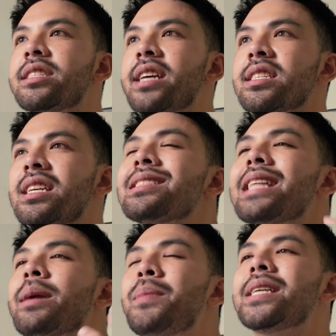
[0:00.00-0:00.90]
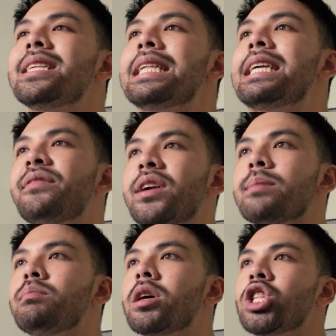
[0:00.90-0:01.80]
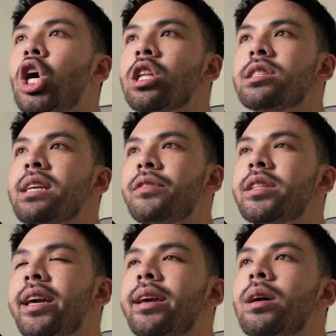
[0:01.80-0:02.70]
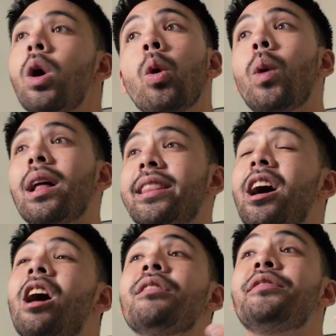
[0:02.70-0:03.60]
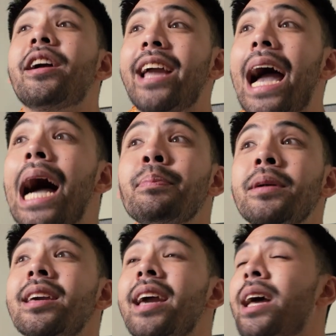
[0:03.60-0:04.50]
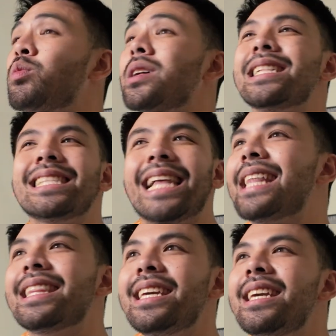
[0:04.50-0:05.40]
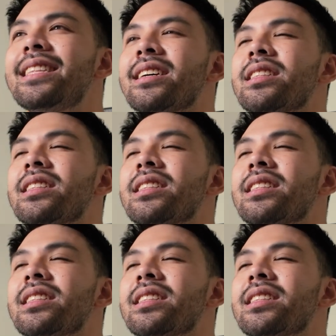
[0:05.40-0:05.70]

insects, it's like basically giving it McDonald's every day. While they are very happy and will gladly eat